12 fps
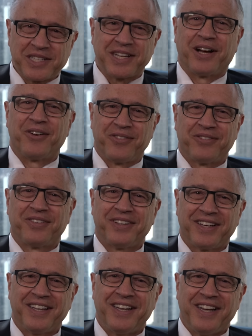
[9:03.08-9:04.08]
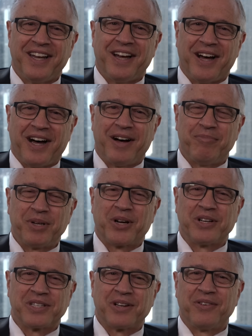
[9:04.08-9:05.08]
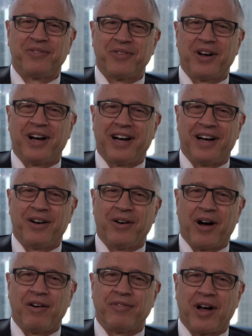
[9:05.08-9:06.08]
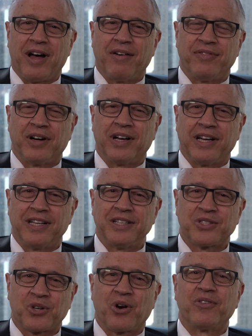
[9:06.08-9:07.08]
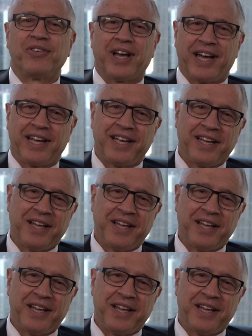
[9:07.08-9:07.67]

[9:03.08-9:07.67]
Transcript: itself because of a survey